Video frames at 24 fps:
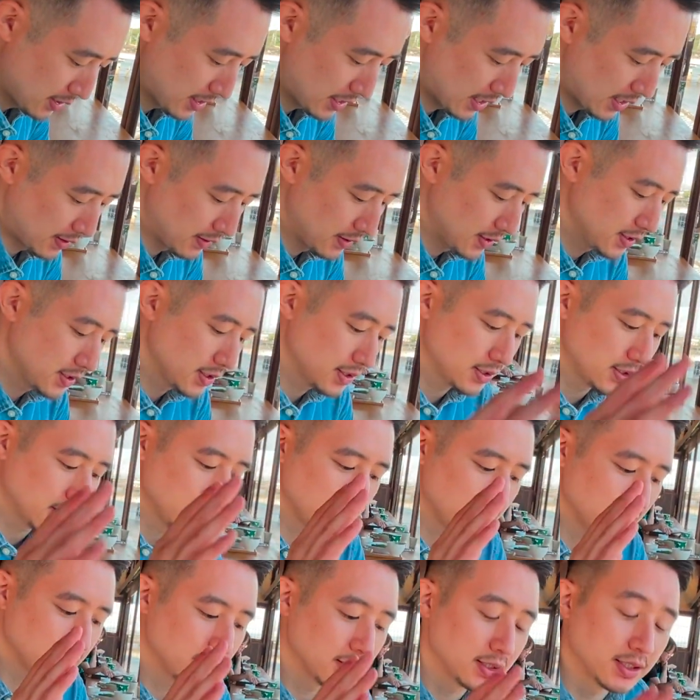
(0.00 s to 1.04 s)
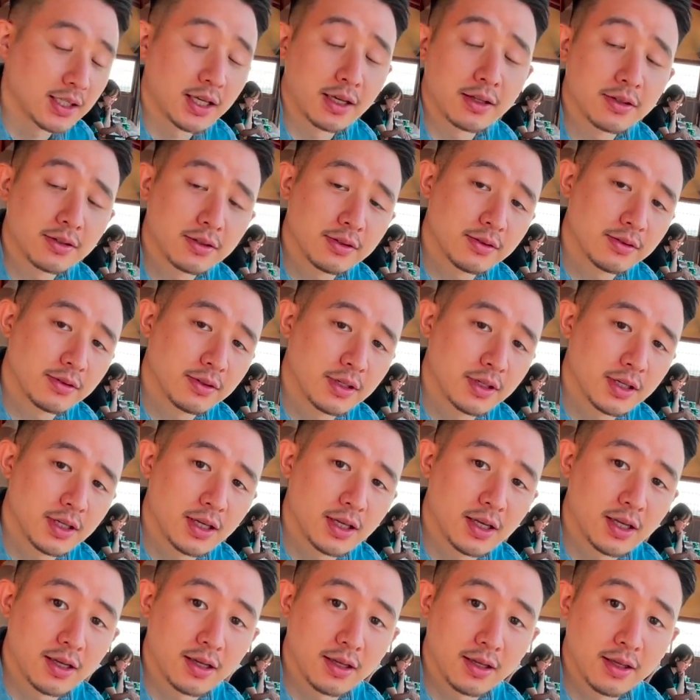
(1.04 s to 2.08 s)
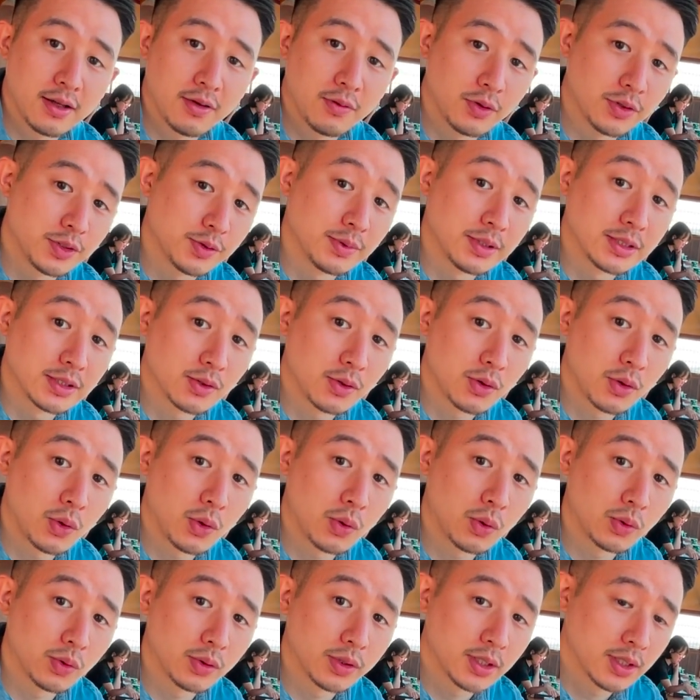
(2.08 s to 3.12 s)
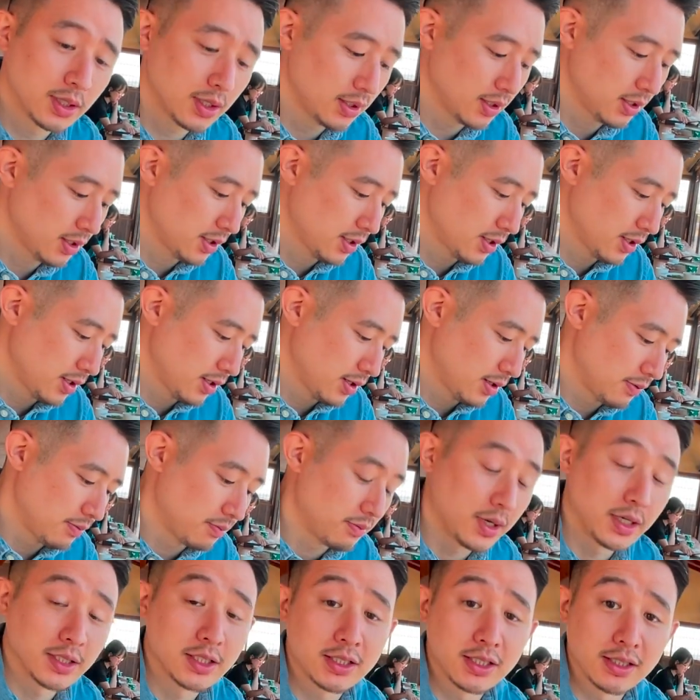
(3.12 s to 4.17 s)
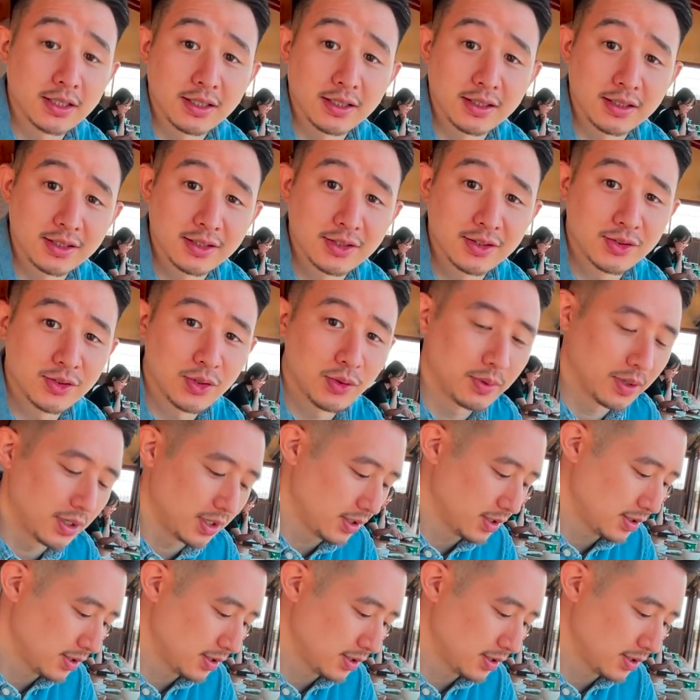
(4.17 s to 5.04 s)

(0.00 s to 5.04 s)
and this is zaru, which means cold matcha soba.